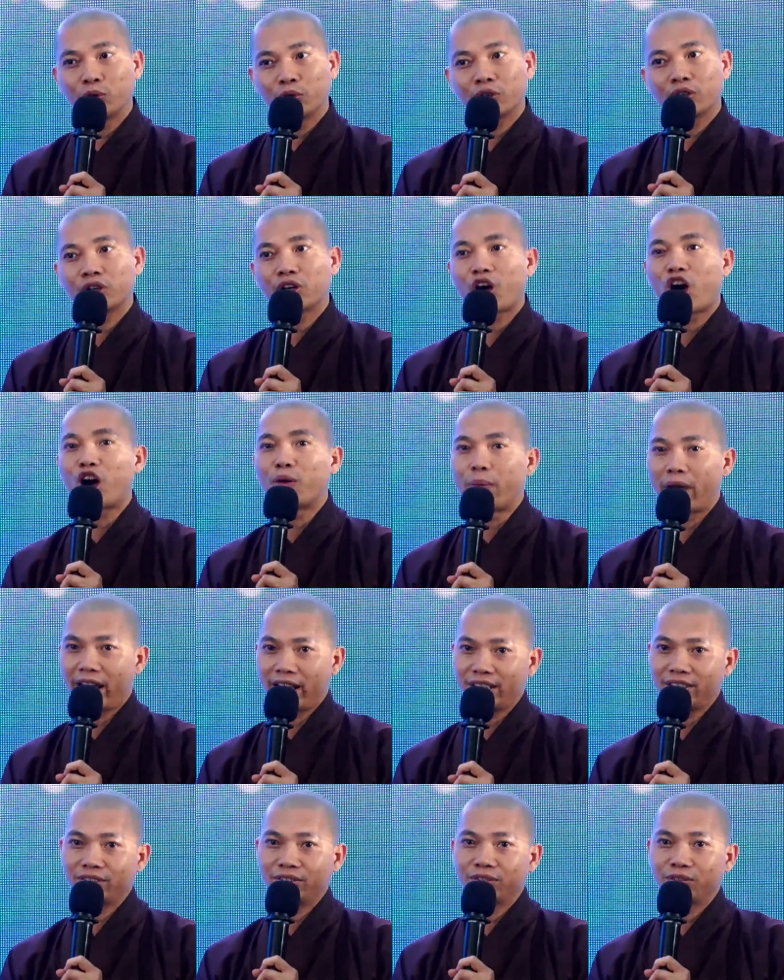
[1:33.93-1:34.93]
good or
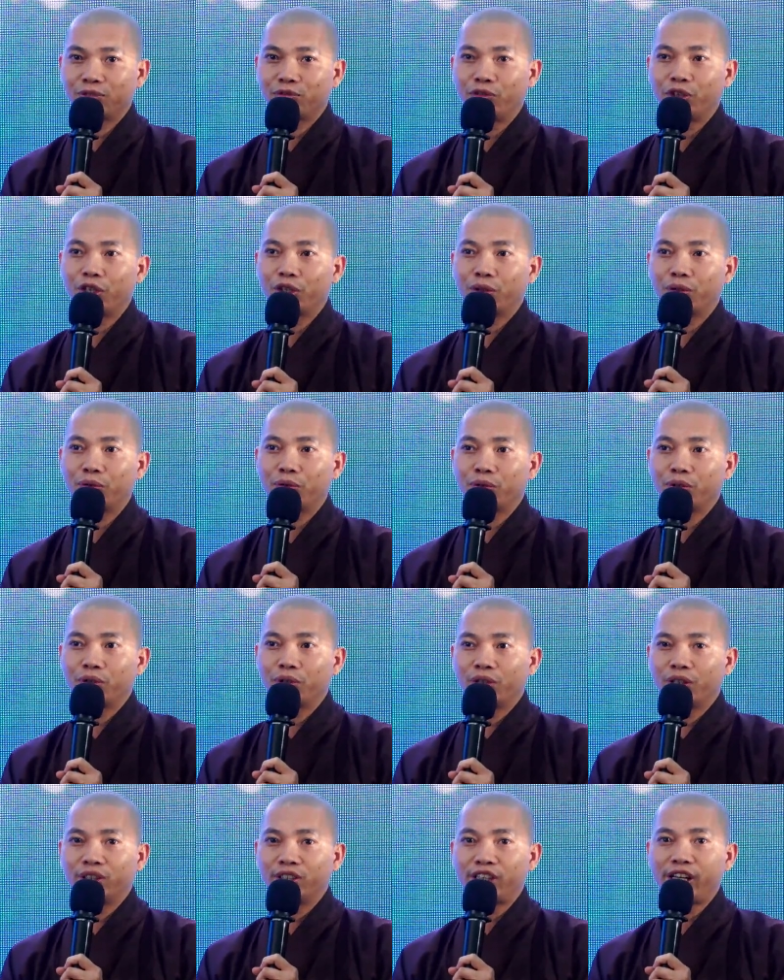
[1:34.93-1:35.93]
bad, will
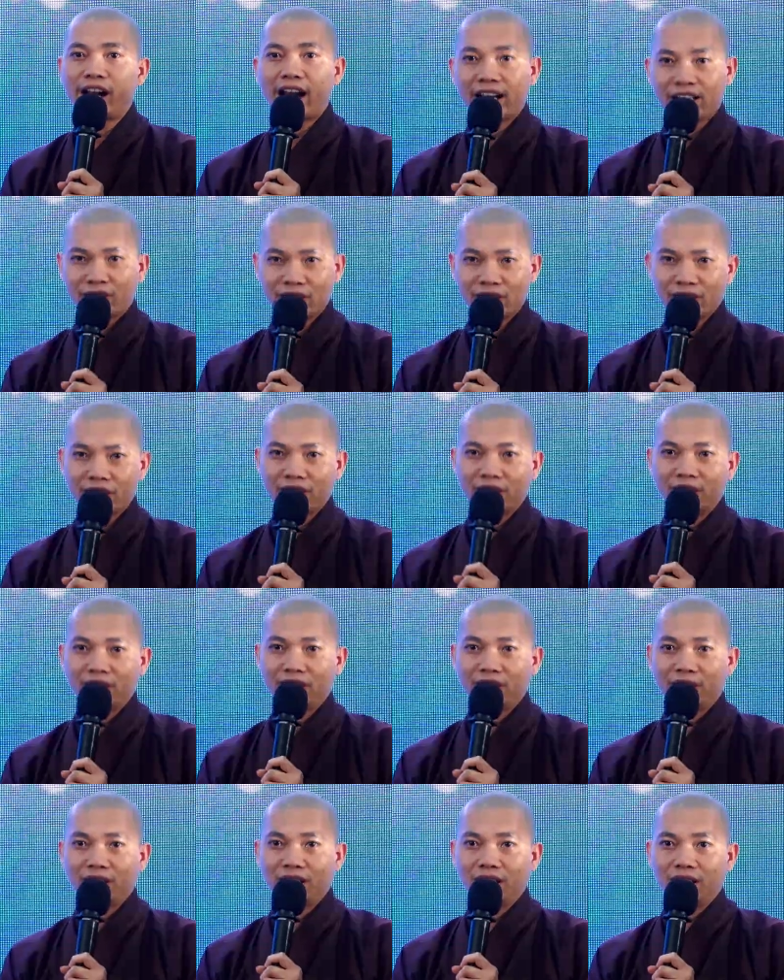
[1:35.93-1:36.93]
react
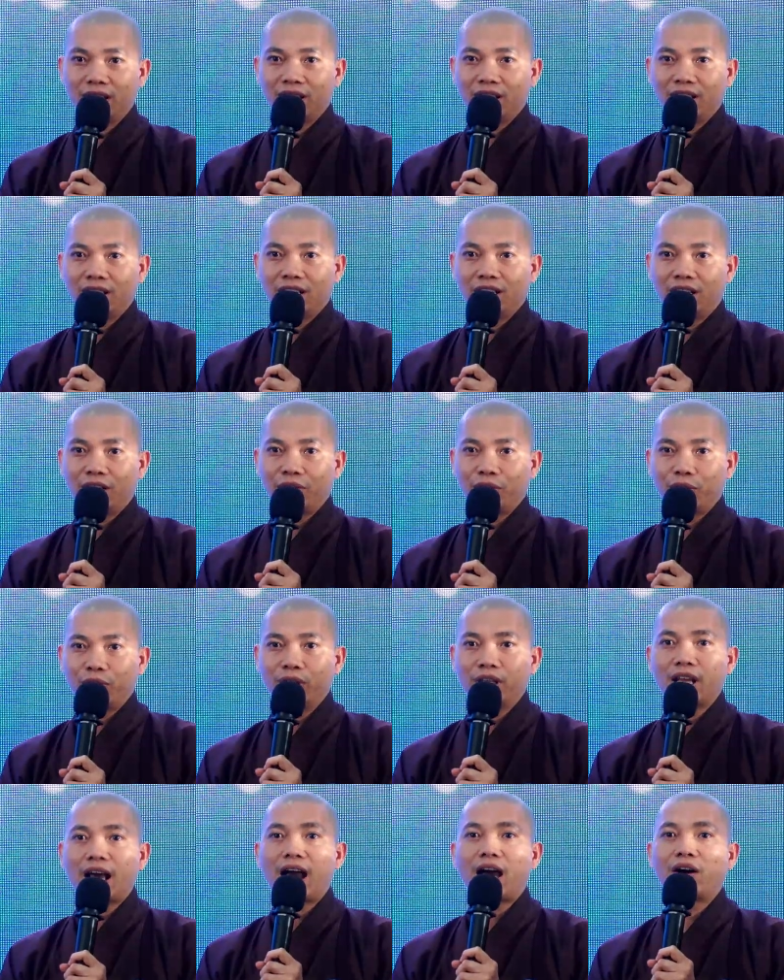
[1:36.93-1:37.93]

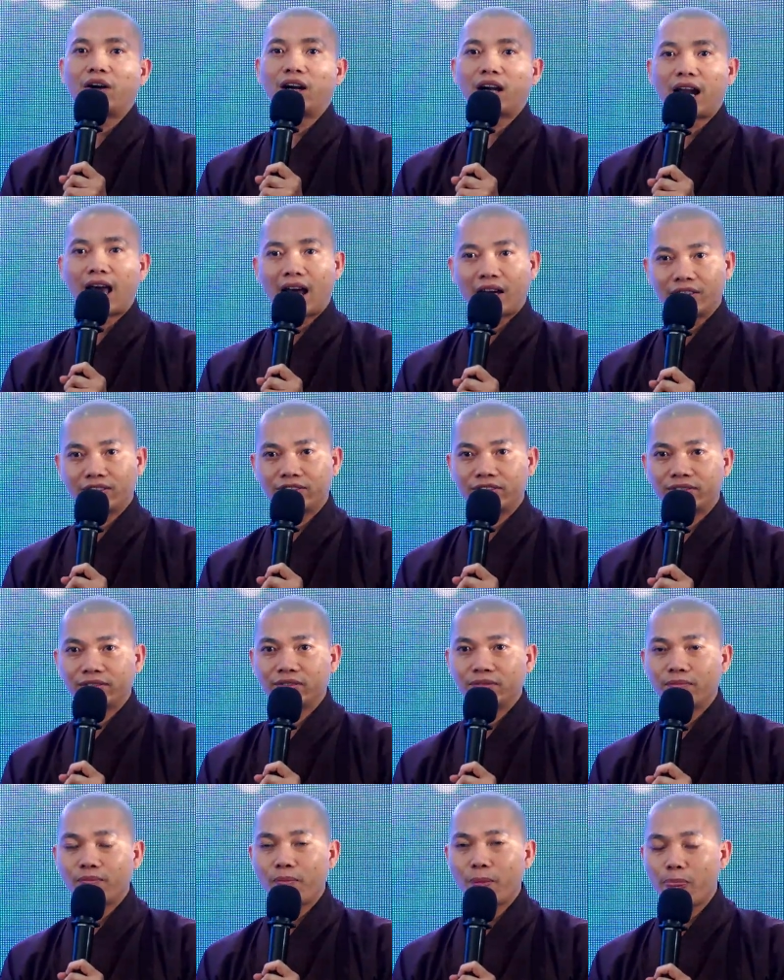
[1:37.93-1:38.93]
with our
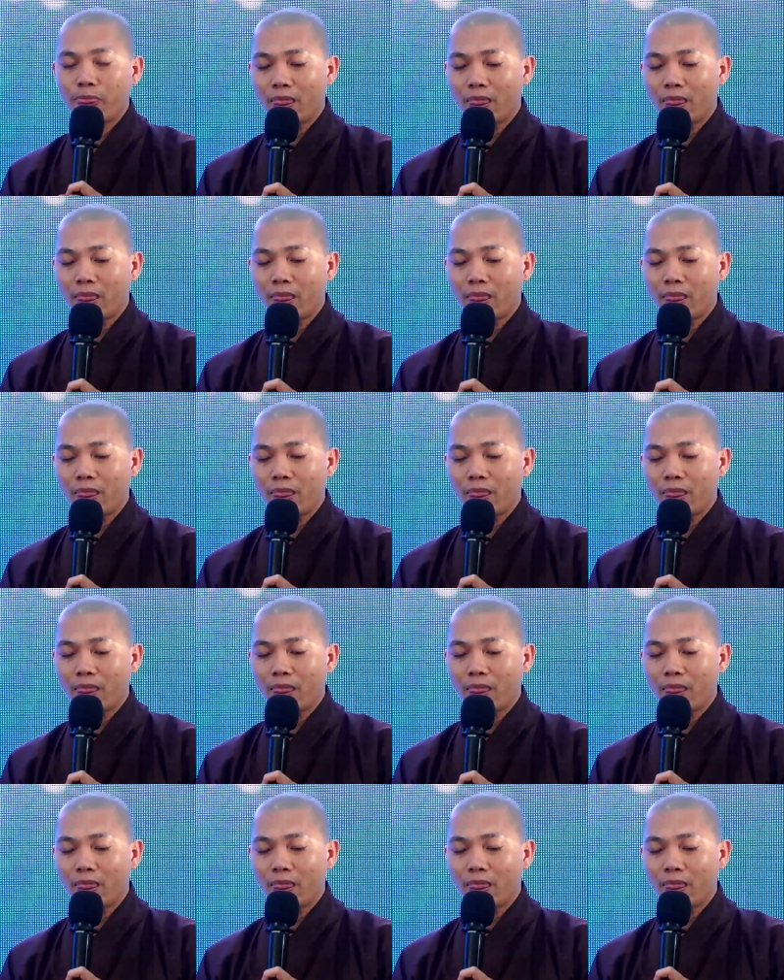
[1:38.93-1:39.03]
life.